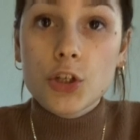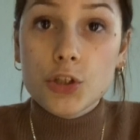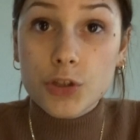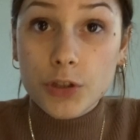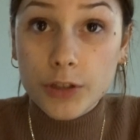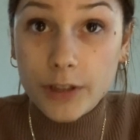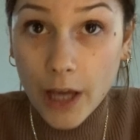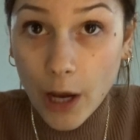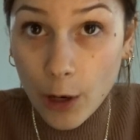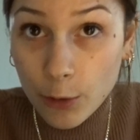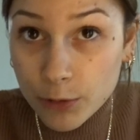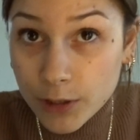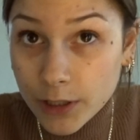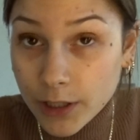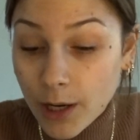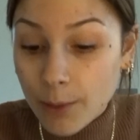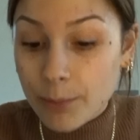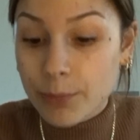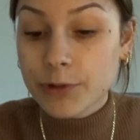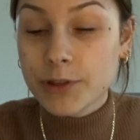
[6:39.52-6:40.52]
So now we're
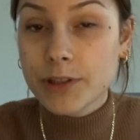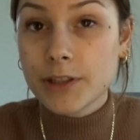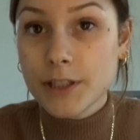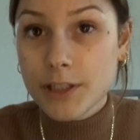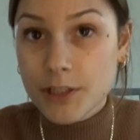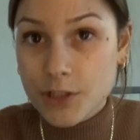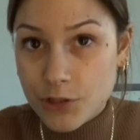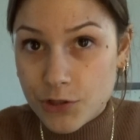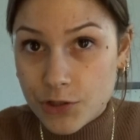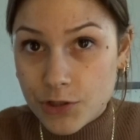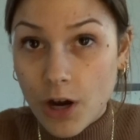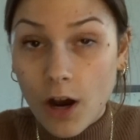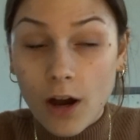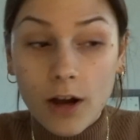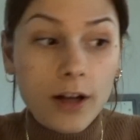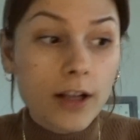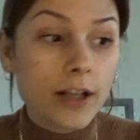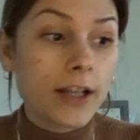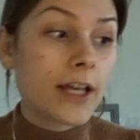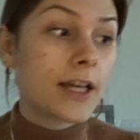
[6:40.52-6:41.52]
gonna put this
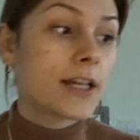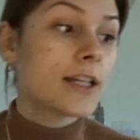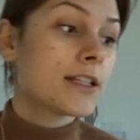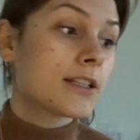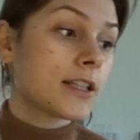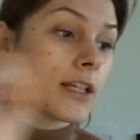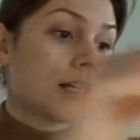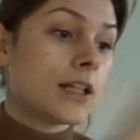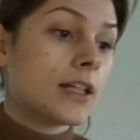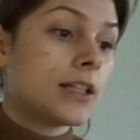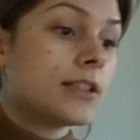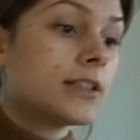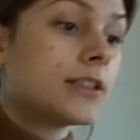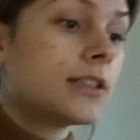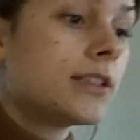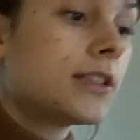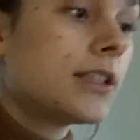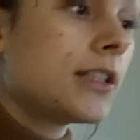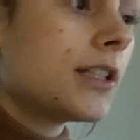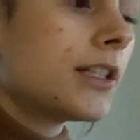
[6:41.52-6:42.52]
chocolate in
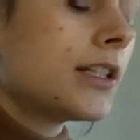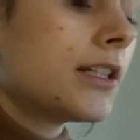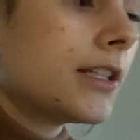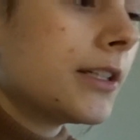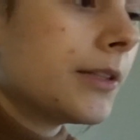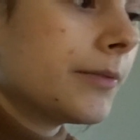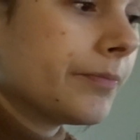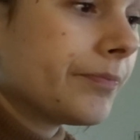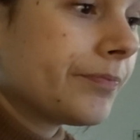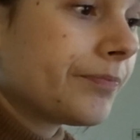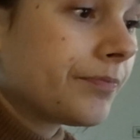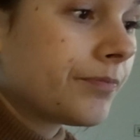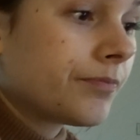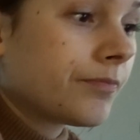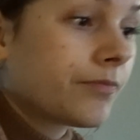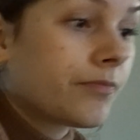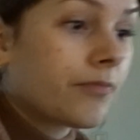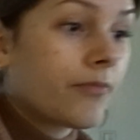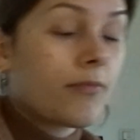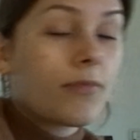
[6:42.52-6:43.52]
the
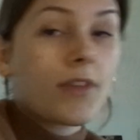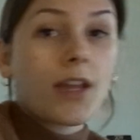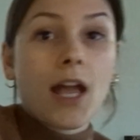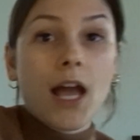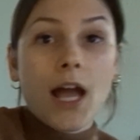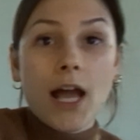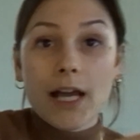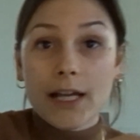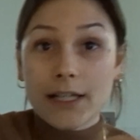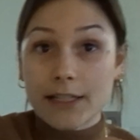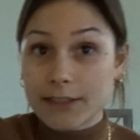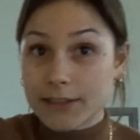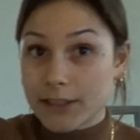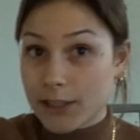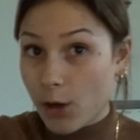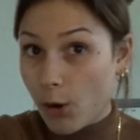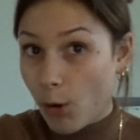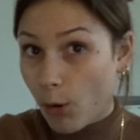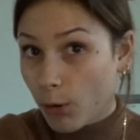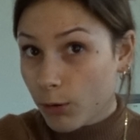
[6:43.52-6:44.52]

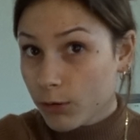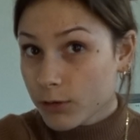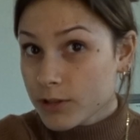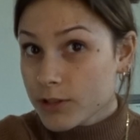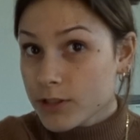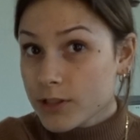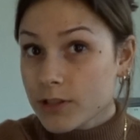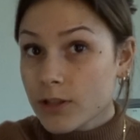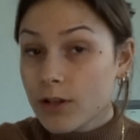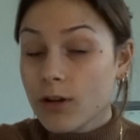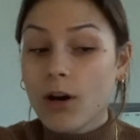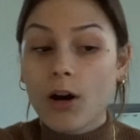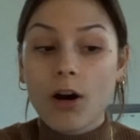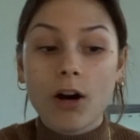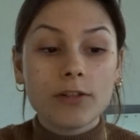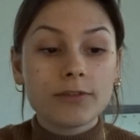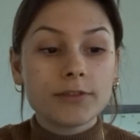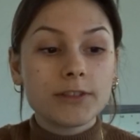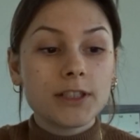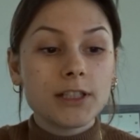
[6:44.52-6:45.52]
holes
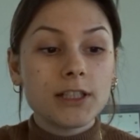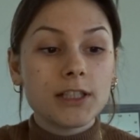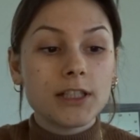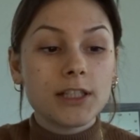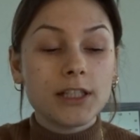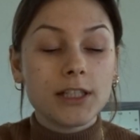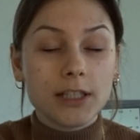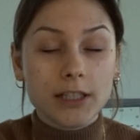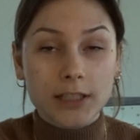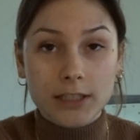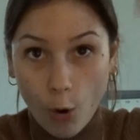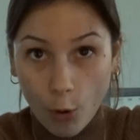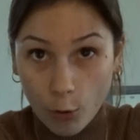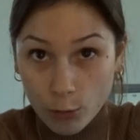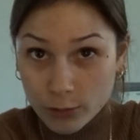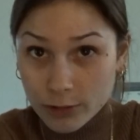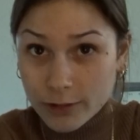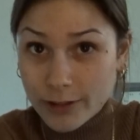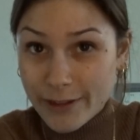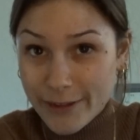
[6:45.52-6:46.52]
of the
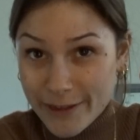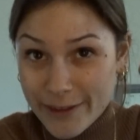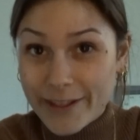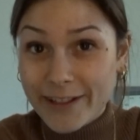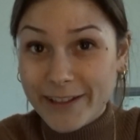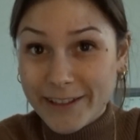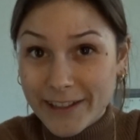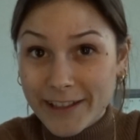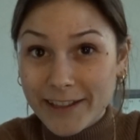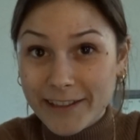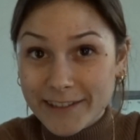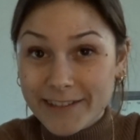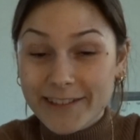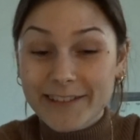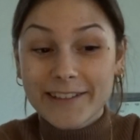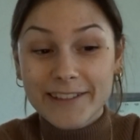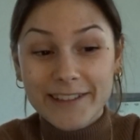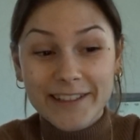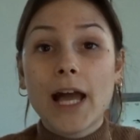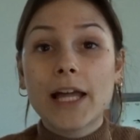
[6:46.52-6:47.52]
oat thingies,
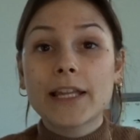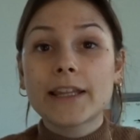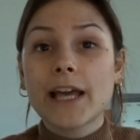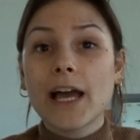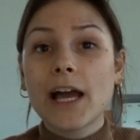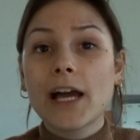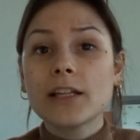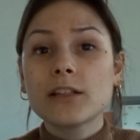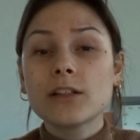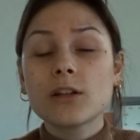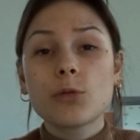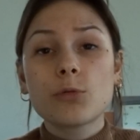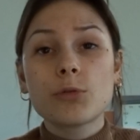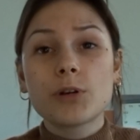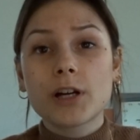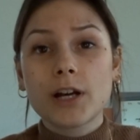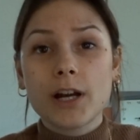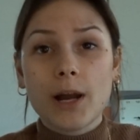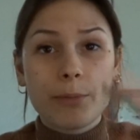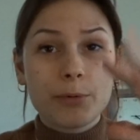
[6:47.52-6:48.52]
and then
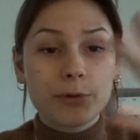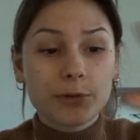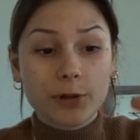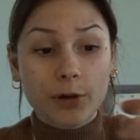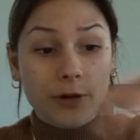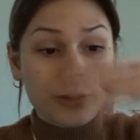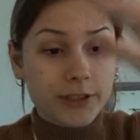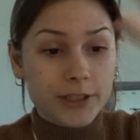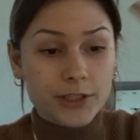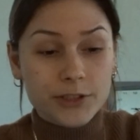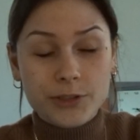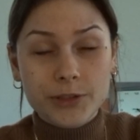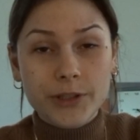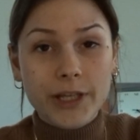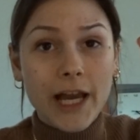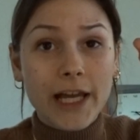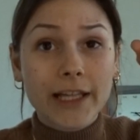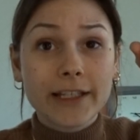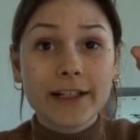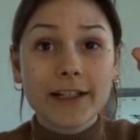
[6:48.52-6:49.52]
we're gonna put all these
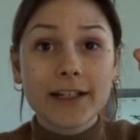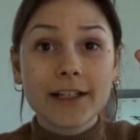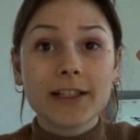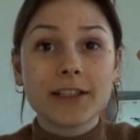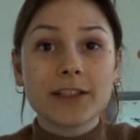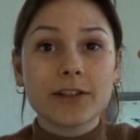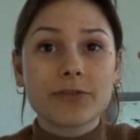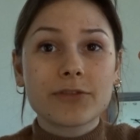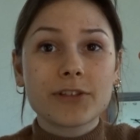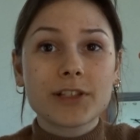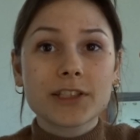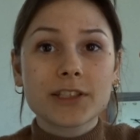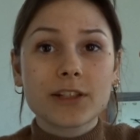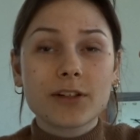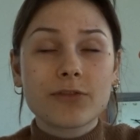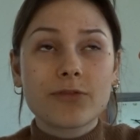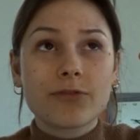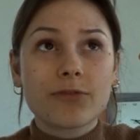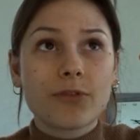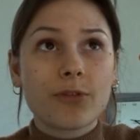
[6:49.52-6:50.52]
together in the freezer
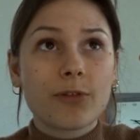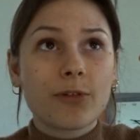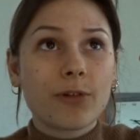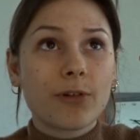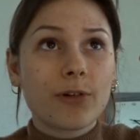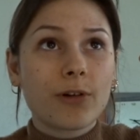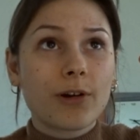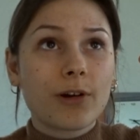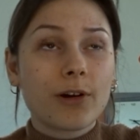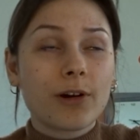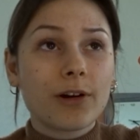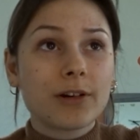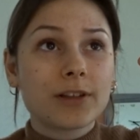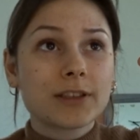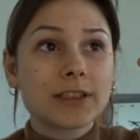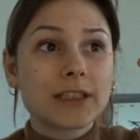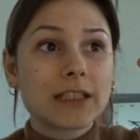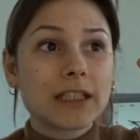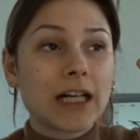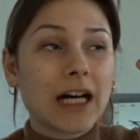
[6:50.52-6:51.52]
for
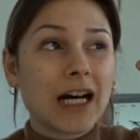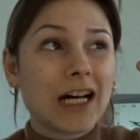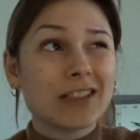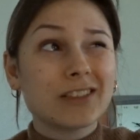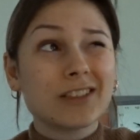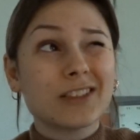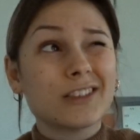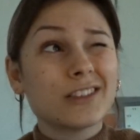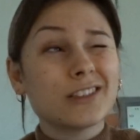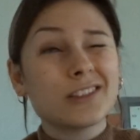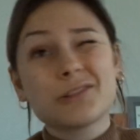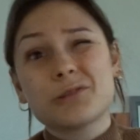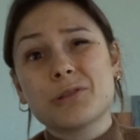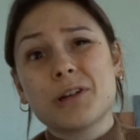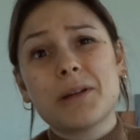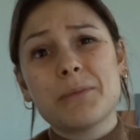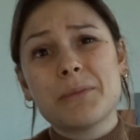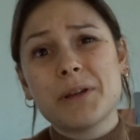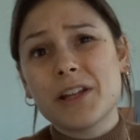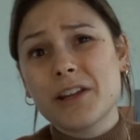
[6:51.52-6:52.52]
other
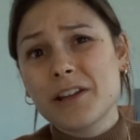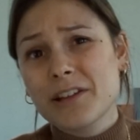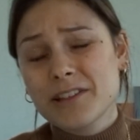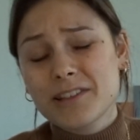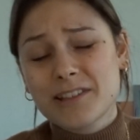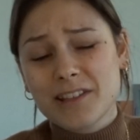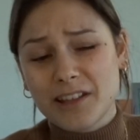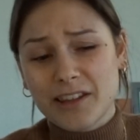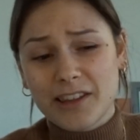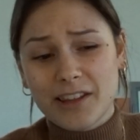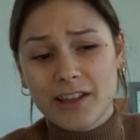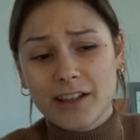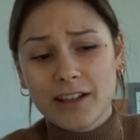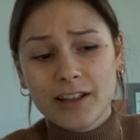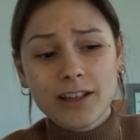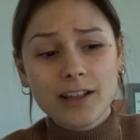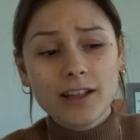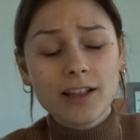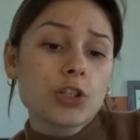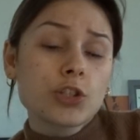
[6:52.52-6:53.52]
20 minutes, I
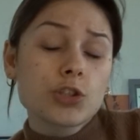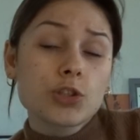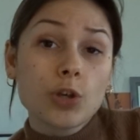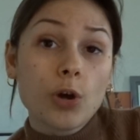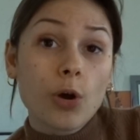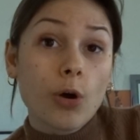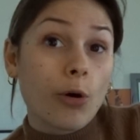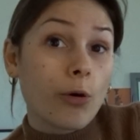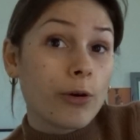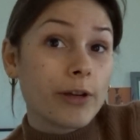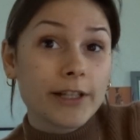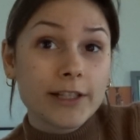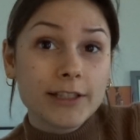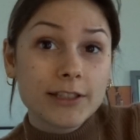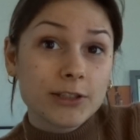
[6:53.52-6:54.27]
think, so it